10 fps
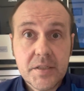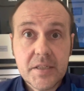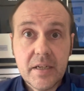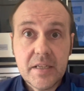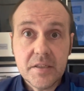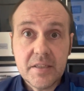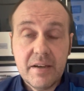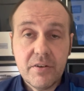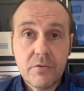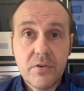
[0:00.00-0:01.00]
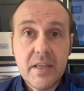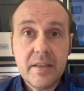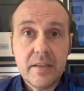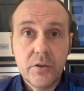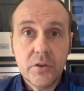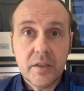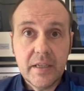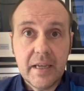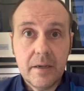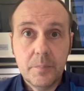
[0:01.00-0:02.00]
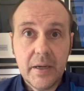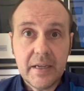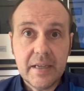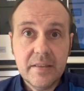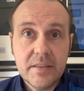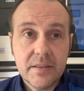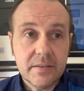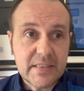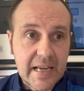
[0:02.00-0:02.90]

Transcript: and say Rangers never really looked like getting back into it.